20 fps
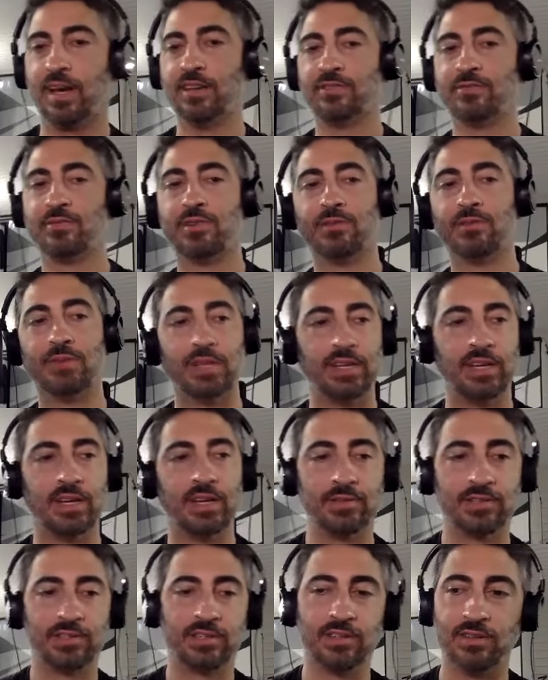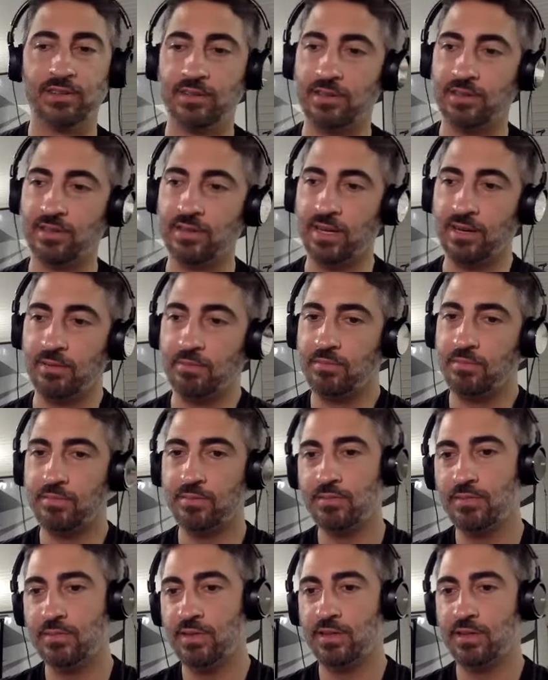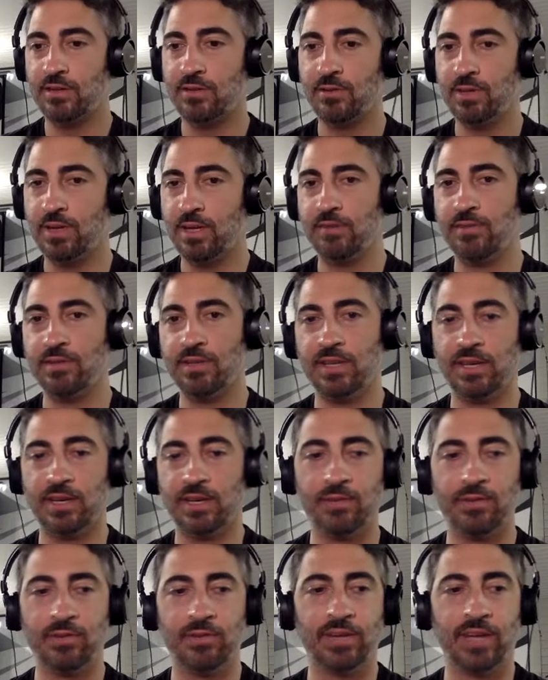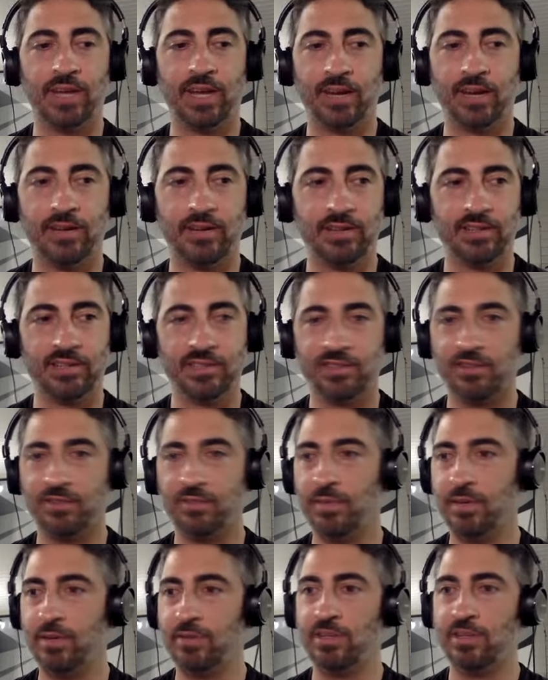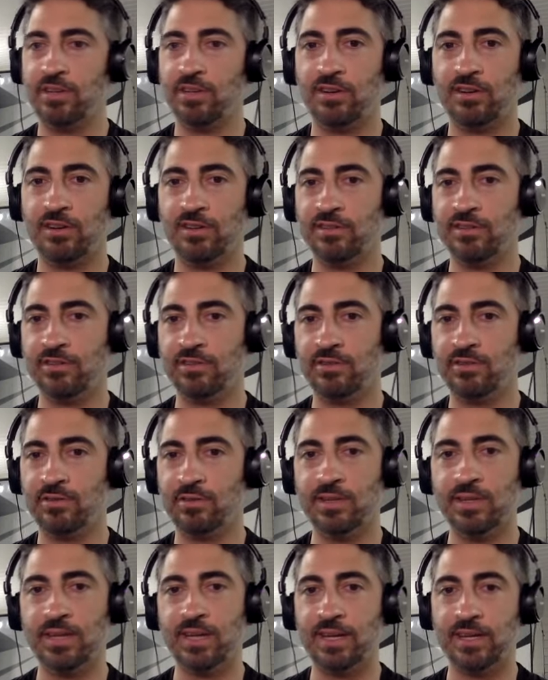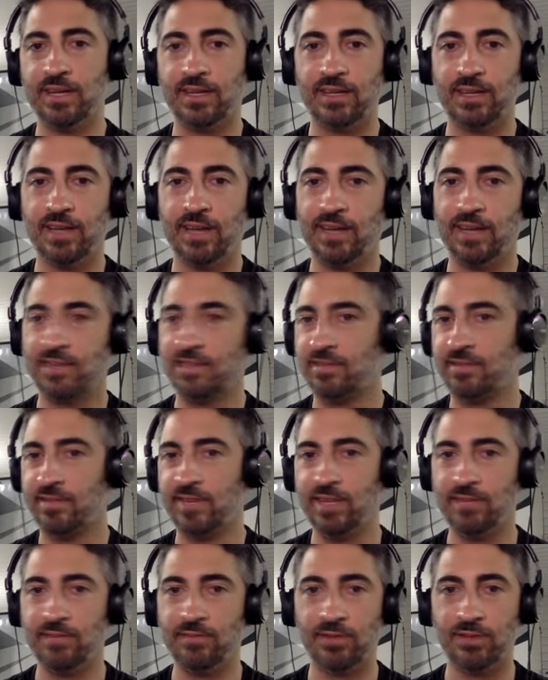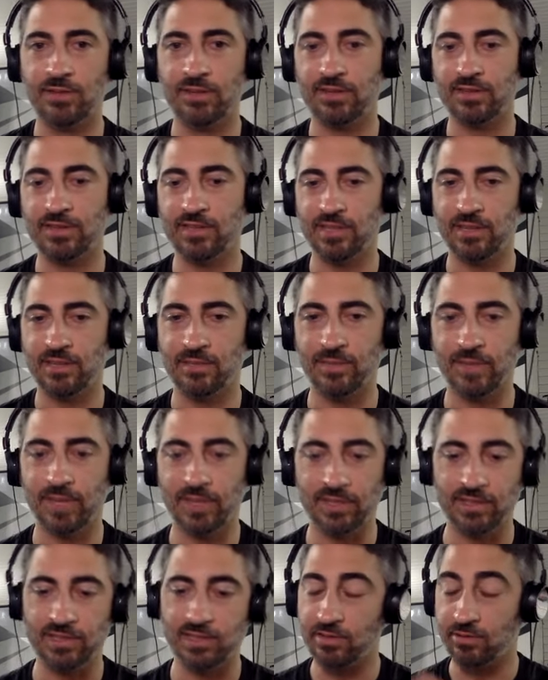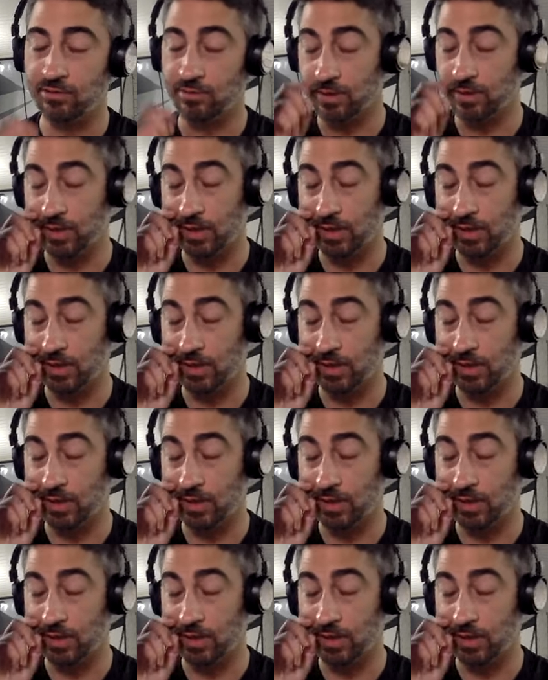I swear, one day I'm just gonna quit everything I'm doing now and just start mowing yards or doing like excavating work or something. I just enjoy